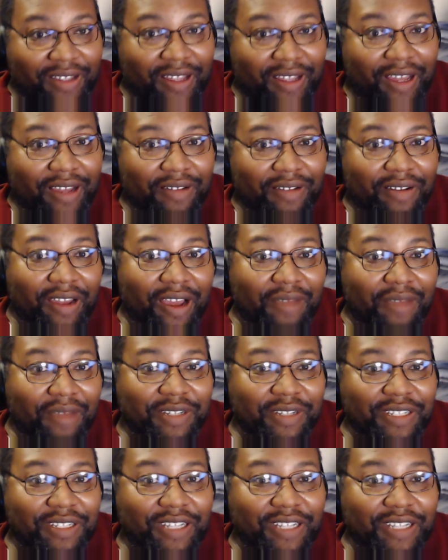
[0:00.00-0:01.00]
No, I'm
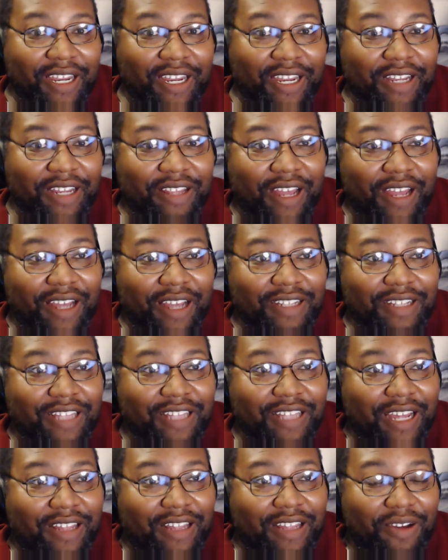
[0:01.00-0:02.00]
just saying he does
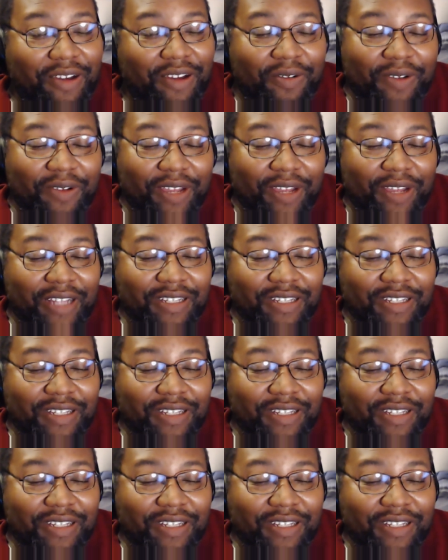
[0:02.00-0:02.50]
that though. He has